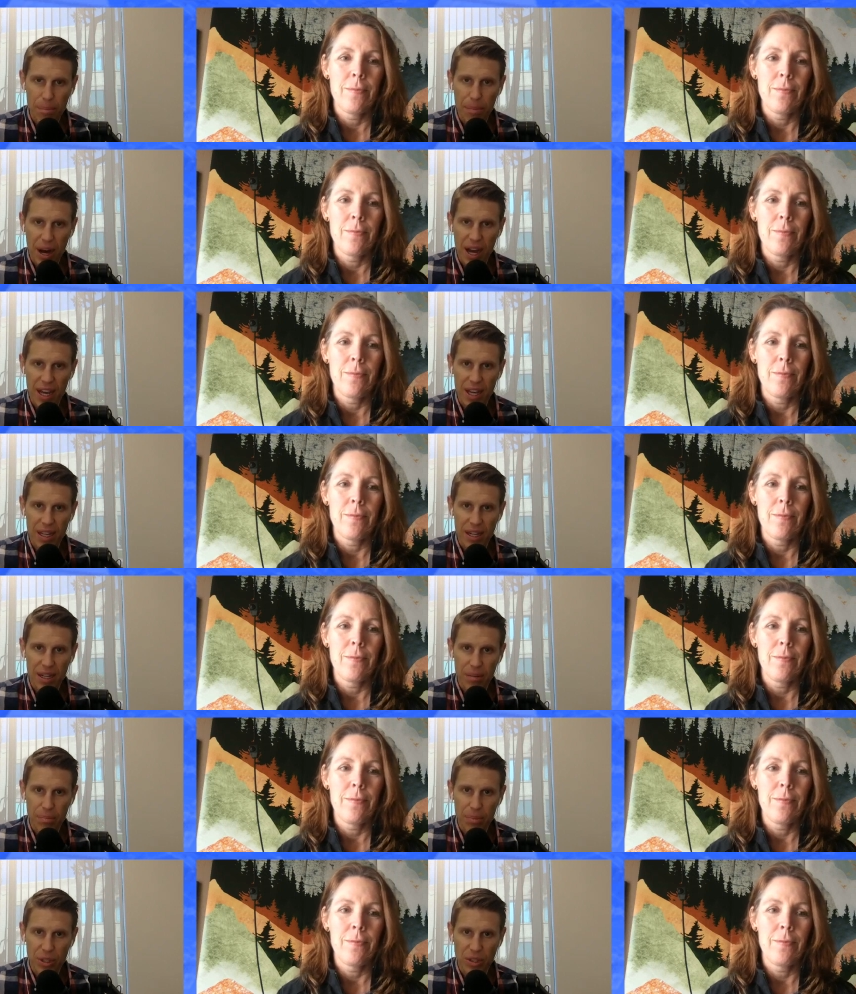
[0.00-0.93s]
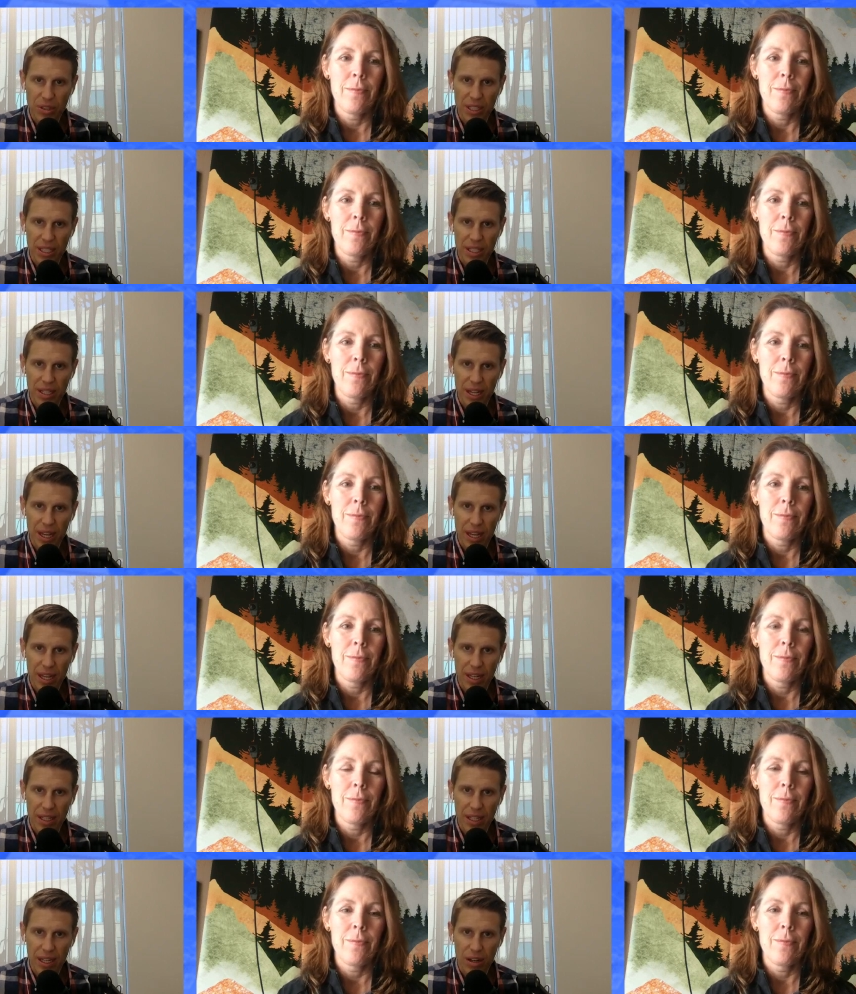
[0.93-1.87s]
Speaker 1: buy it build it
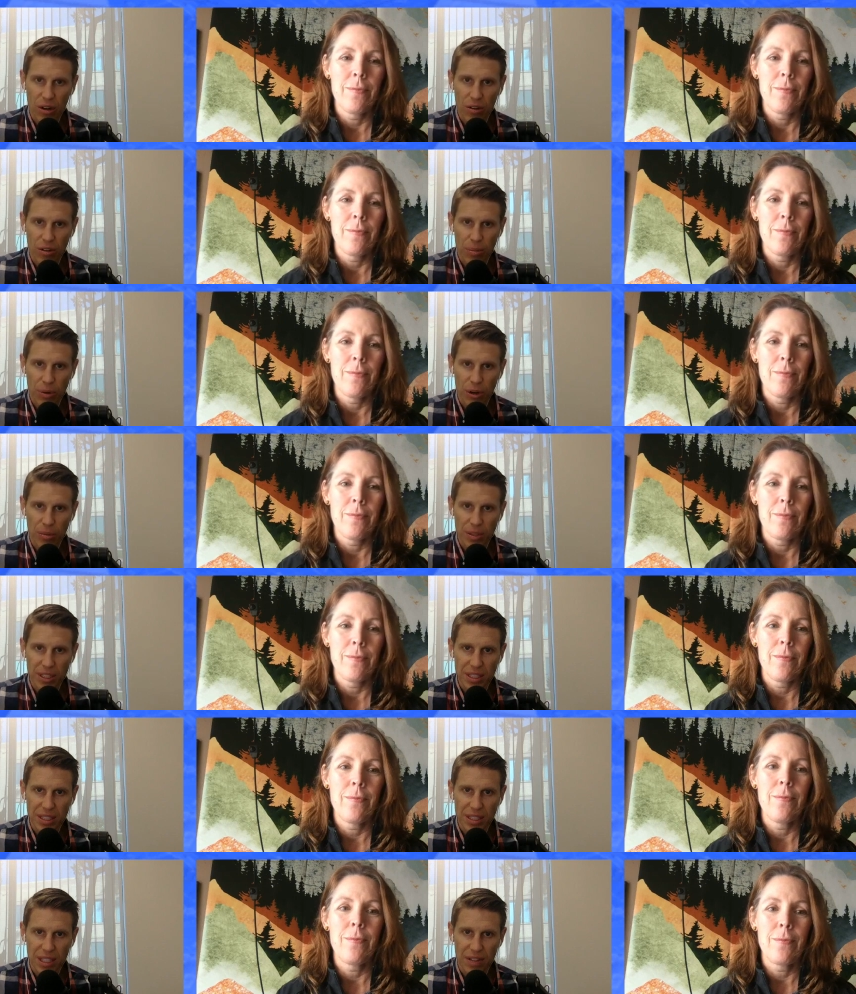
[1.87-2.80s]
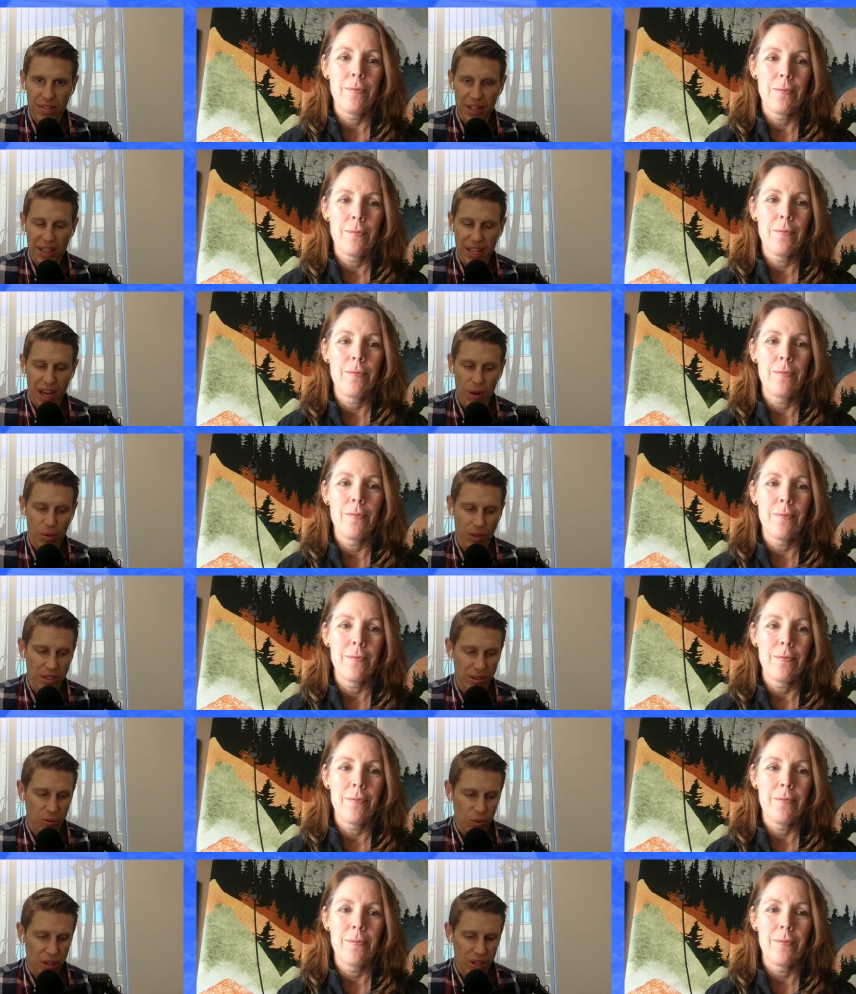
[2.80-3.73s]
and get all the permits and stuff like that what do,
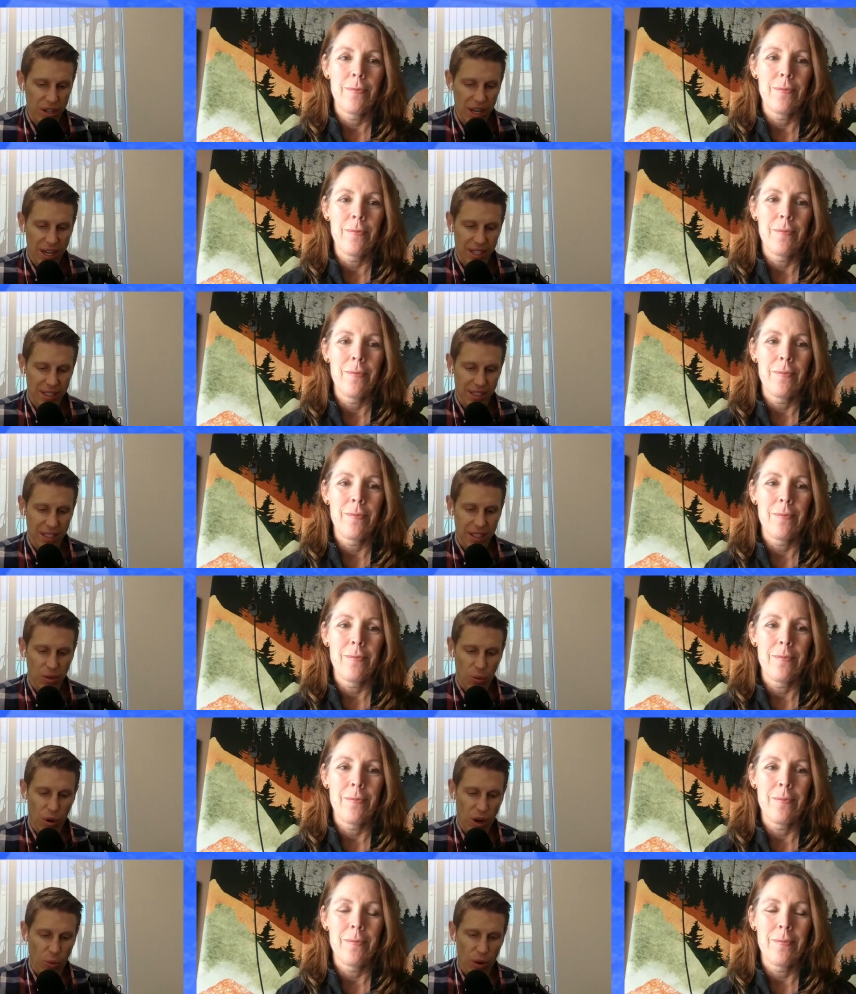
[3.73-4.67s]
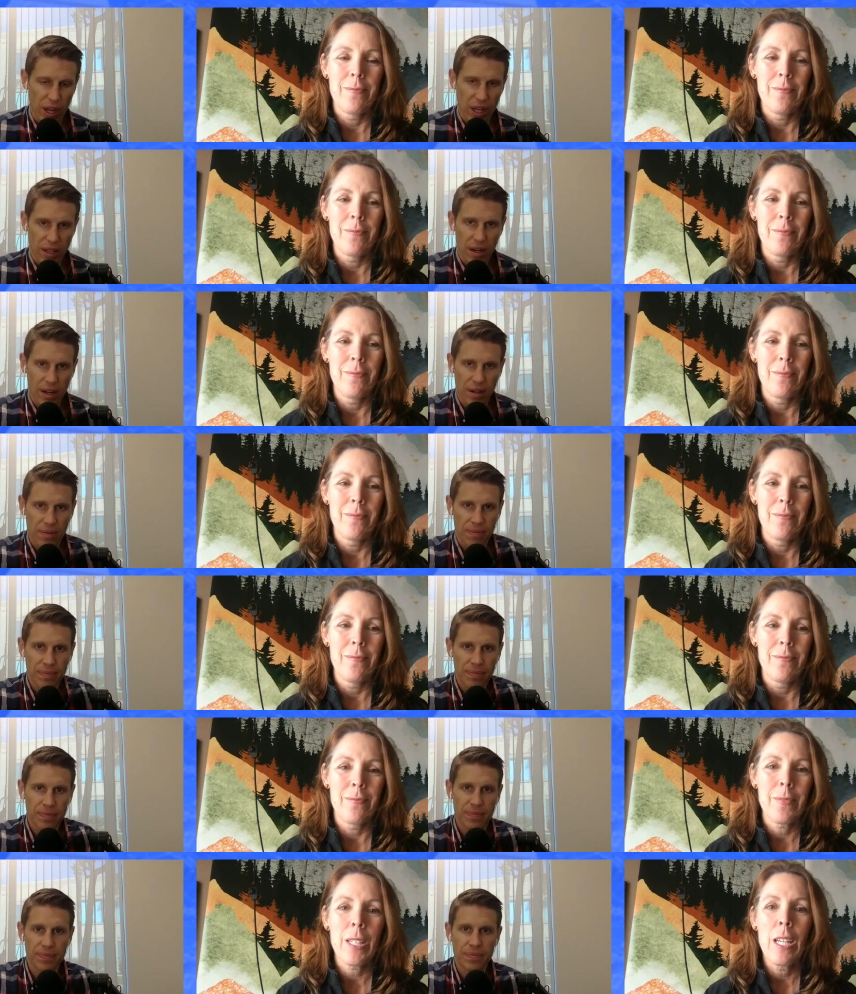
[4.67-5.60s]
what do you kind of see the runway there
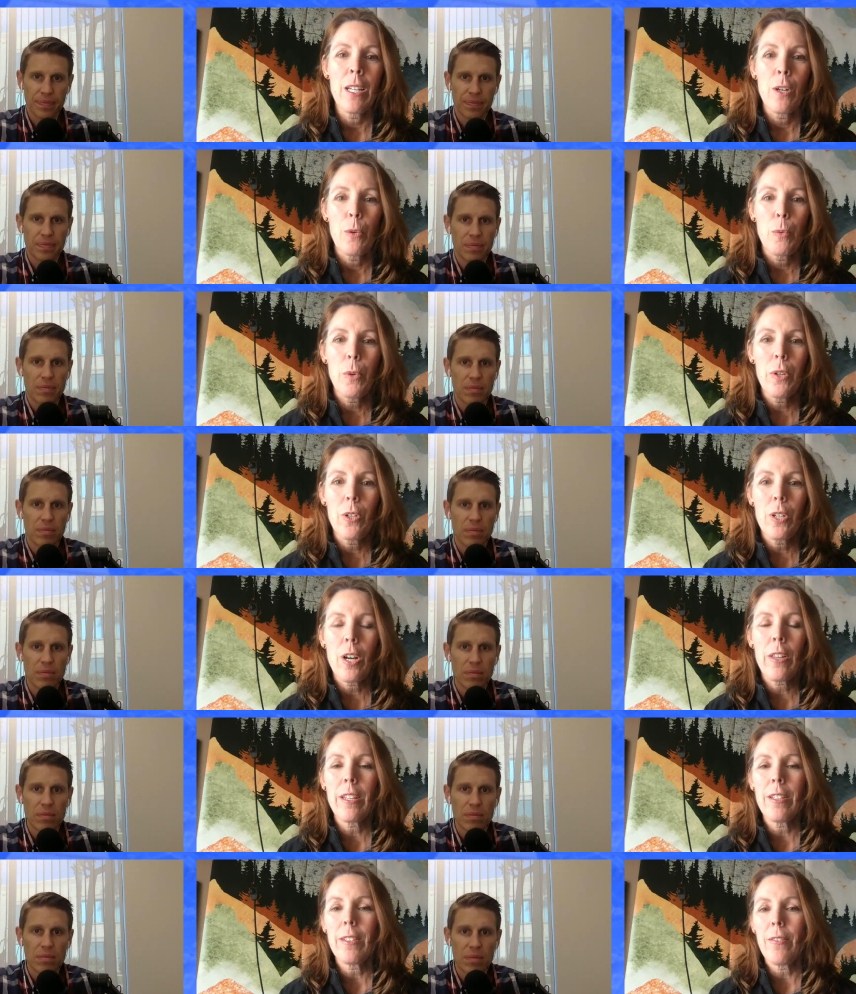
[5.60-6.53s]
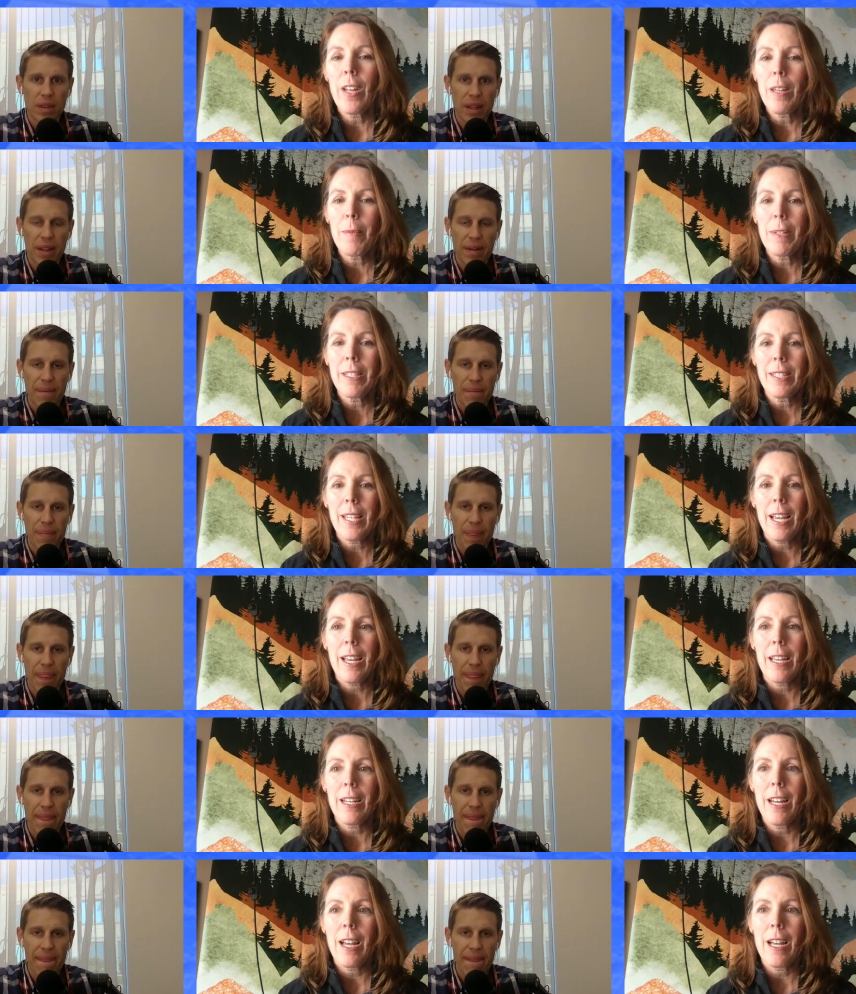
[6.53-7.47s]
Speaker 2: well on the development
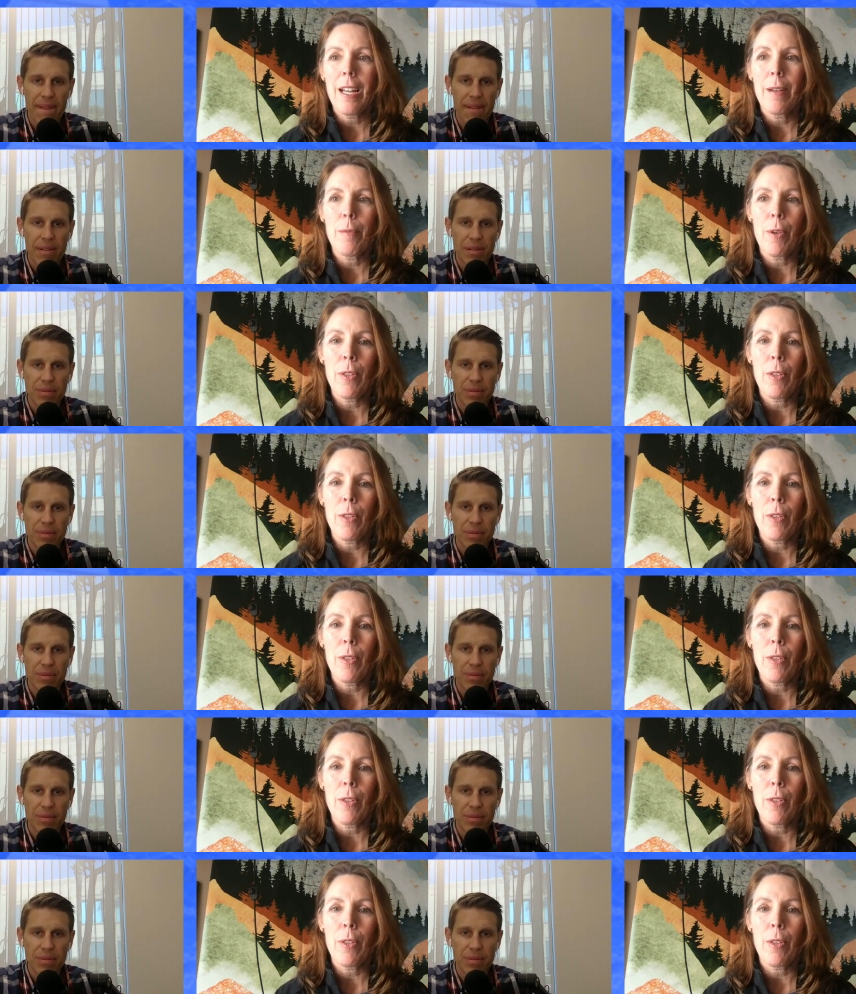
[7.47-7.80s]
side um,